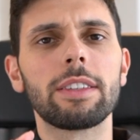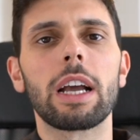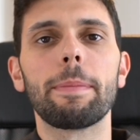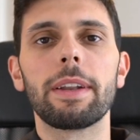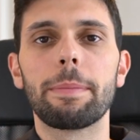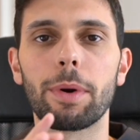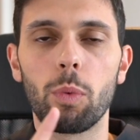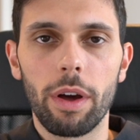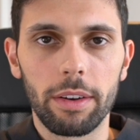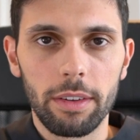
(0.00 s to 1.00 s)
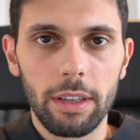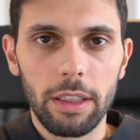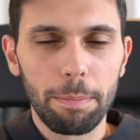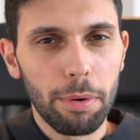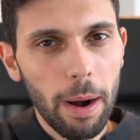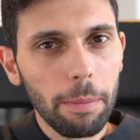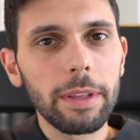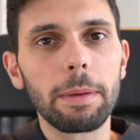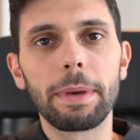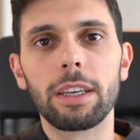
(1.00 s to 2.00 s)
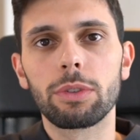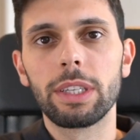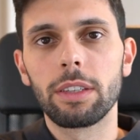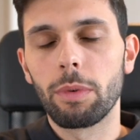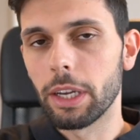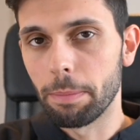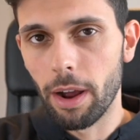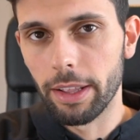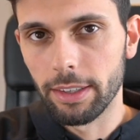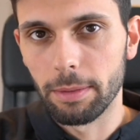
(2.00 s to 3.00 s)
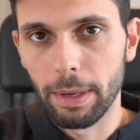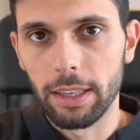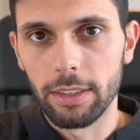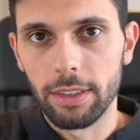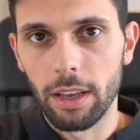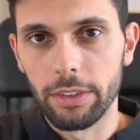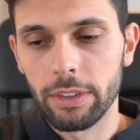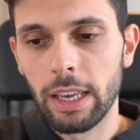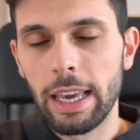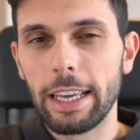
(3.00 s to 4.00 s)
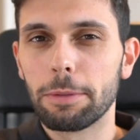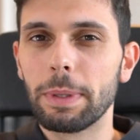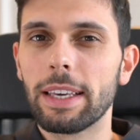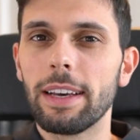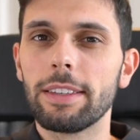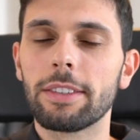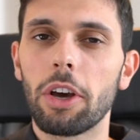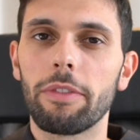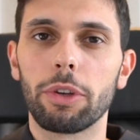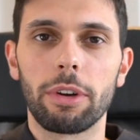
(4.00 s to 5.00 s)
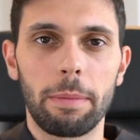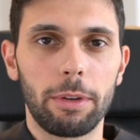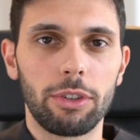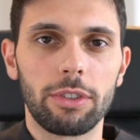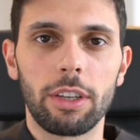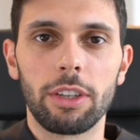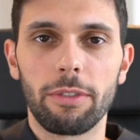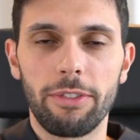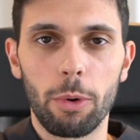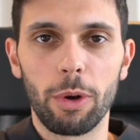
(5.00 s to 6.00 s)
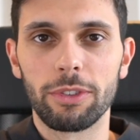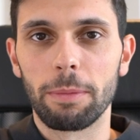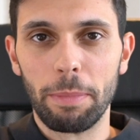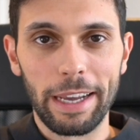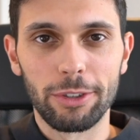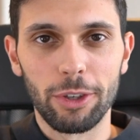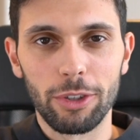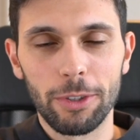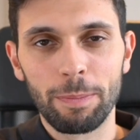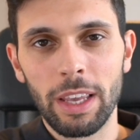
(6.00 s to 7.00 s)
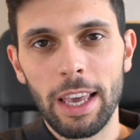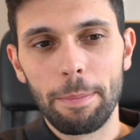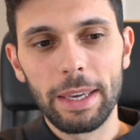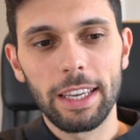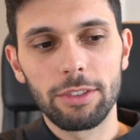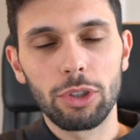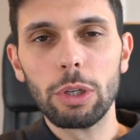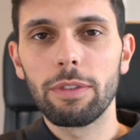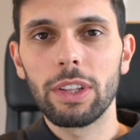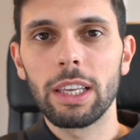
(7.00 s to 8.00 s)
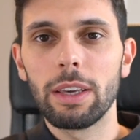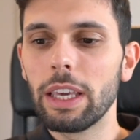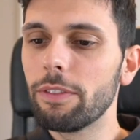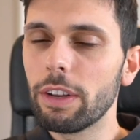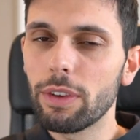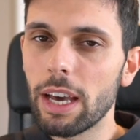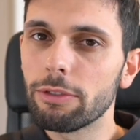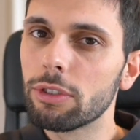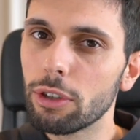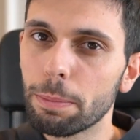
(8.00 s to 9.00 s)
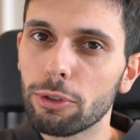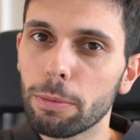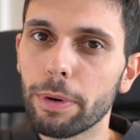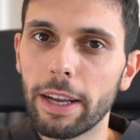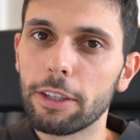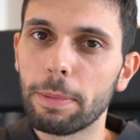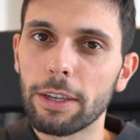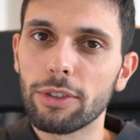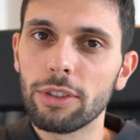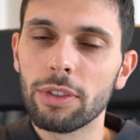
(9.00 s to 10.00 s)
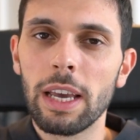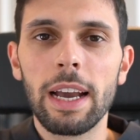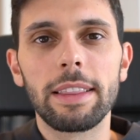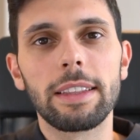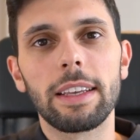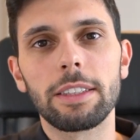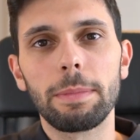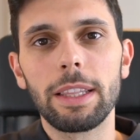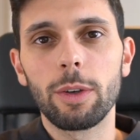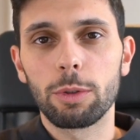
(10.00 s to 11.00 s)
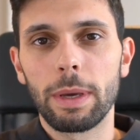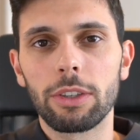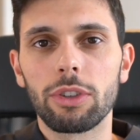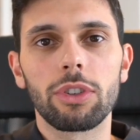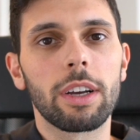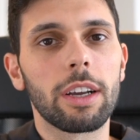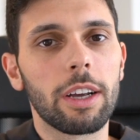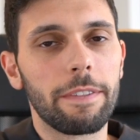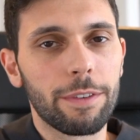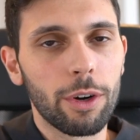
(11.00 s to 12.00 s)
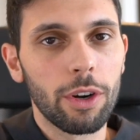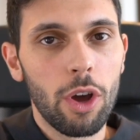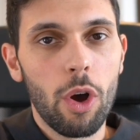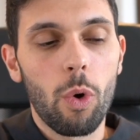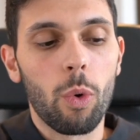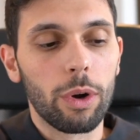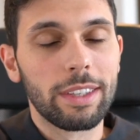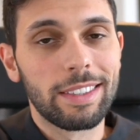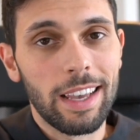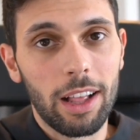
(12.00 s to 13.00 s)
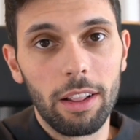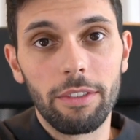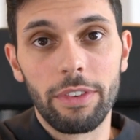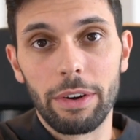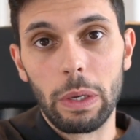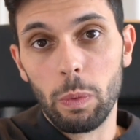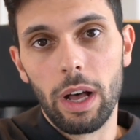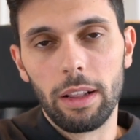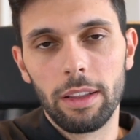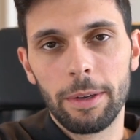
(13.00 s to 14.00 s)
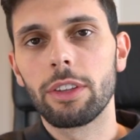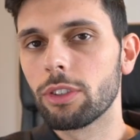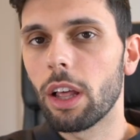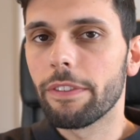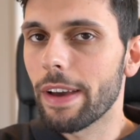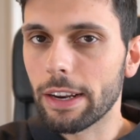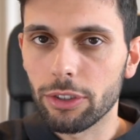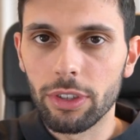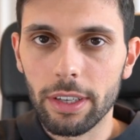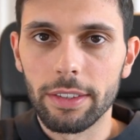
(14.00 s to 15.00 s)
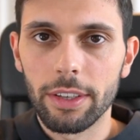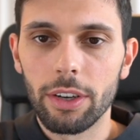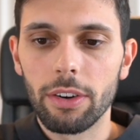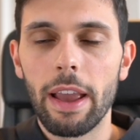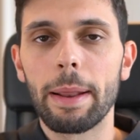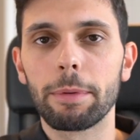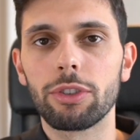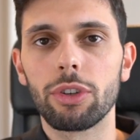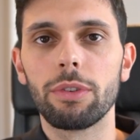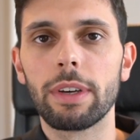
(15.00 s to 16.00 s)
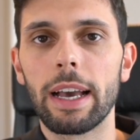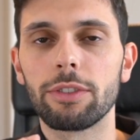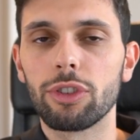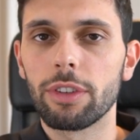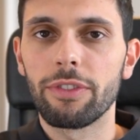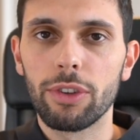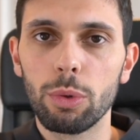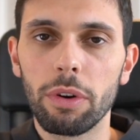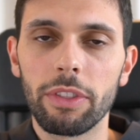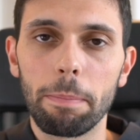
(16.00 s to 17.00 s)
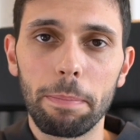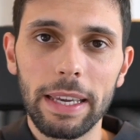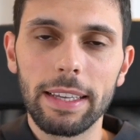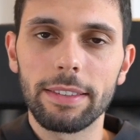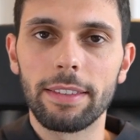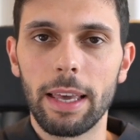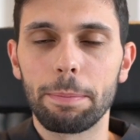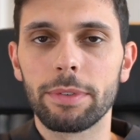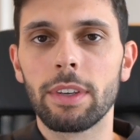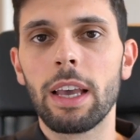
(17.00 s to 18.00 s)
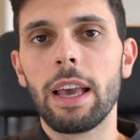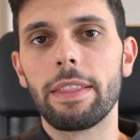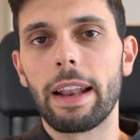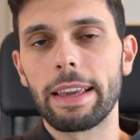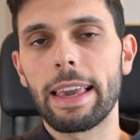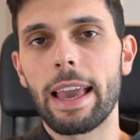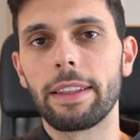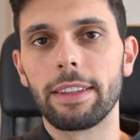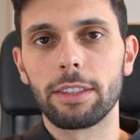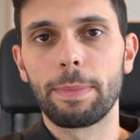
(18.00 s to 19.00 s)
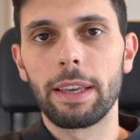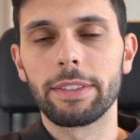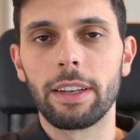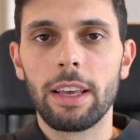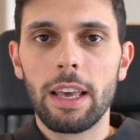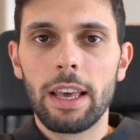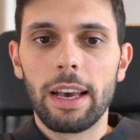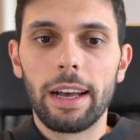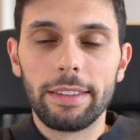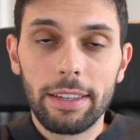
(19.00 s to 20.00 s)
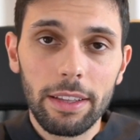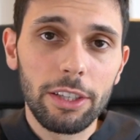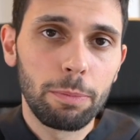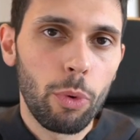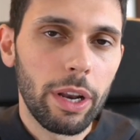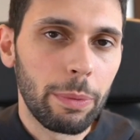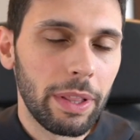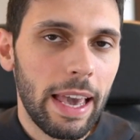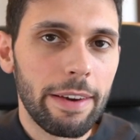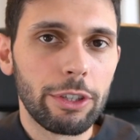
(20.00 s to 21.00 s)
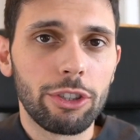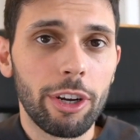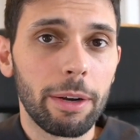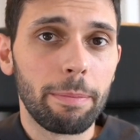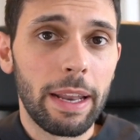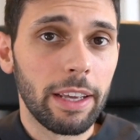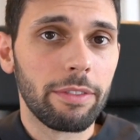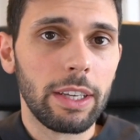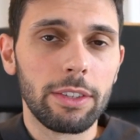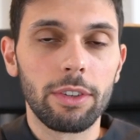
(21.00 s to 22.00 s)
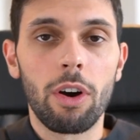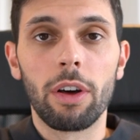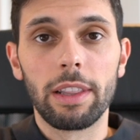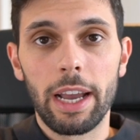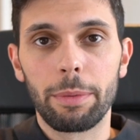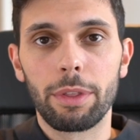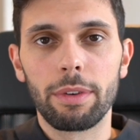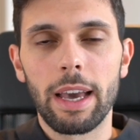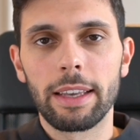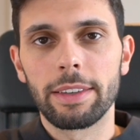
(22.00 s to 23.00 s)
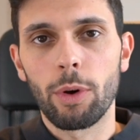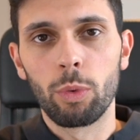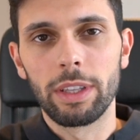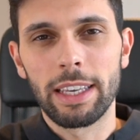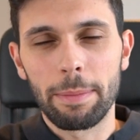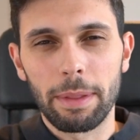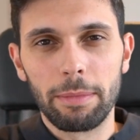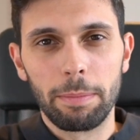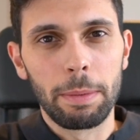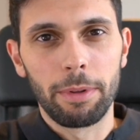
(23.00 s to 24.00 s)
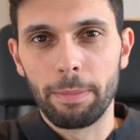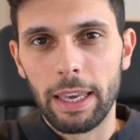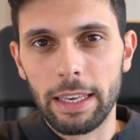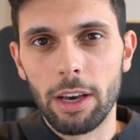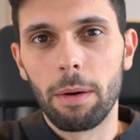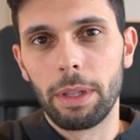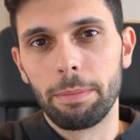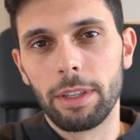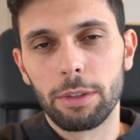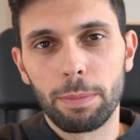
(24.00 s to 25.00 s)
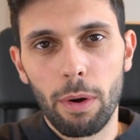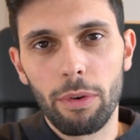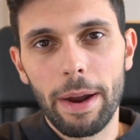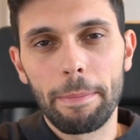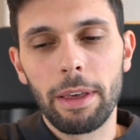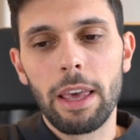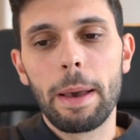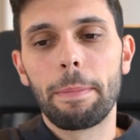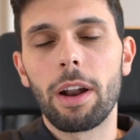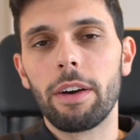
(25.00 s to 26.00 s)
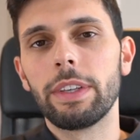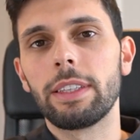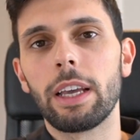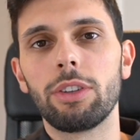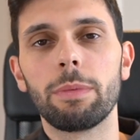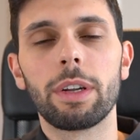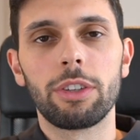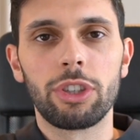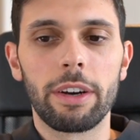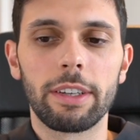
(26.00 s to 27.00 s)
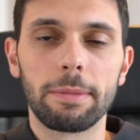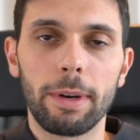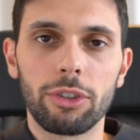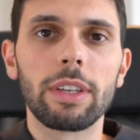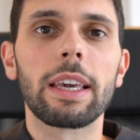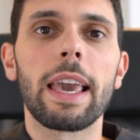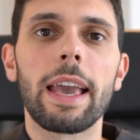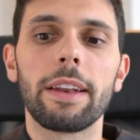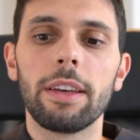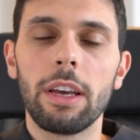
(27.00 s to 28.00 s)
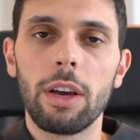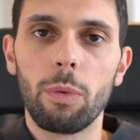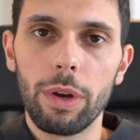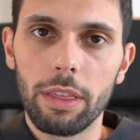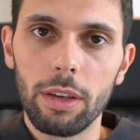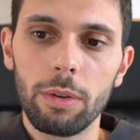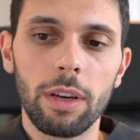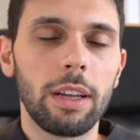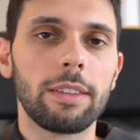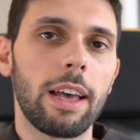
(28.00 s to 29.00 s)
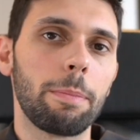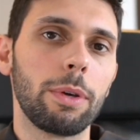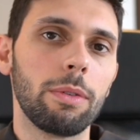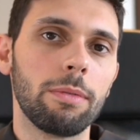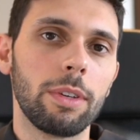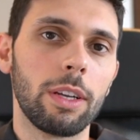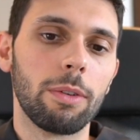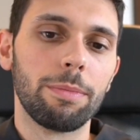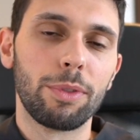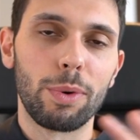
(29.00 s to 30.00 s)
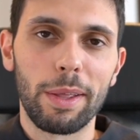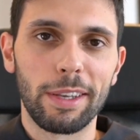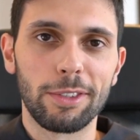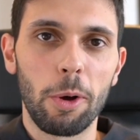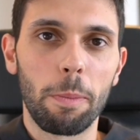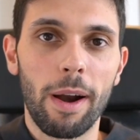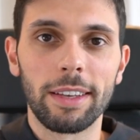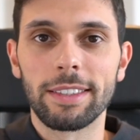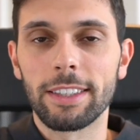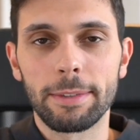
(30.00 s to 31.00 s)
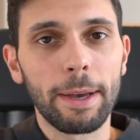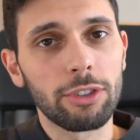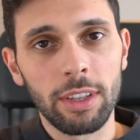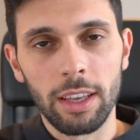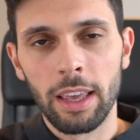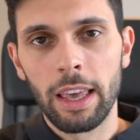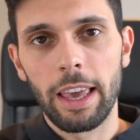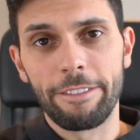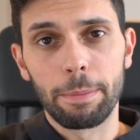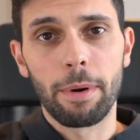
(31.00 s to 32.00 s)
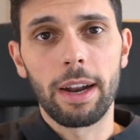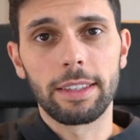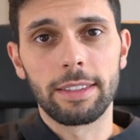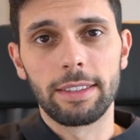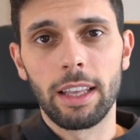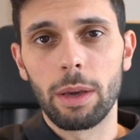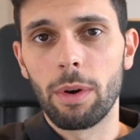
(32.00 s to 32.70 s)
talk about number one. Probably the biggest reason why your product isn't making sales is because of your images and your photos and pictures. Because truthfully, even if you have super, super nice pictures, that doesn't mean those pictures are gonna convert or sell very well. There's a lot of factors to consider, and I'm gonna show you guys just a few of the biggest tips that I can in this space. And until this point, I really haven't shared many of these online with you guys. I've only kept them to people in my Ecom Limitless program, but obviously I do wanna share as much as I can with you to help you, throughout this whole process, especially if your product isn't selling